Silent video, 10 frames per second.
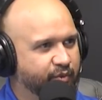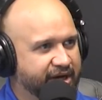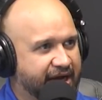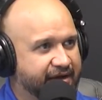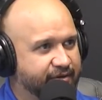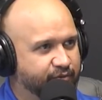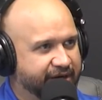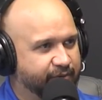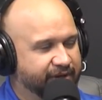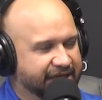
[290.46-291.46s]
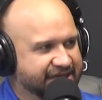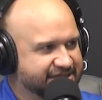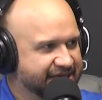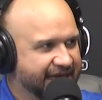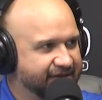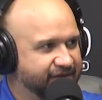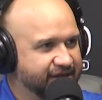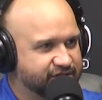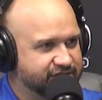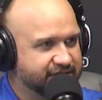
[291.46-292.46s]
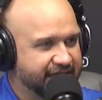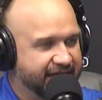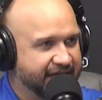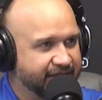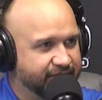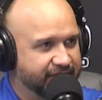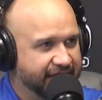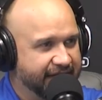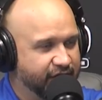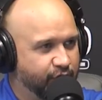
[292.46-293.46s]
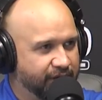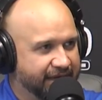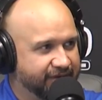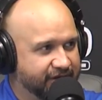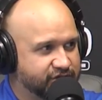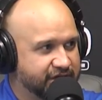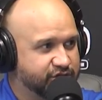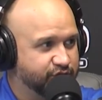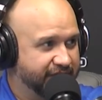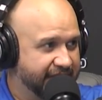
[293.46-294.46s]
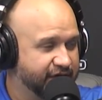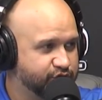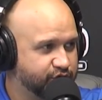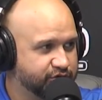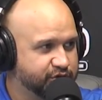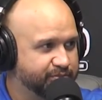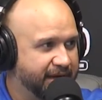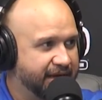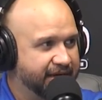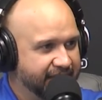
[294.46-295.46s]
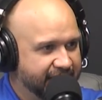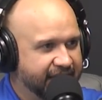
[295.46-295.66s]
When I release it like this and I let it go like this, it's going to hit a certain spot.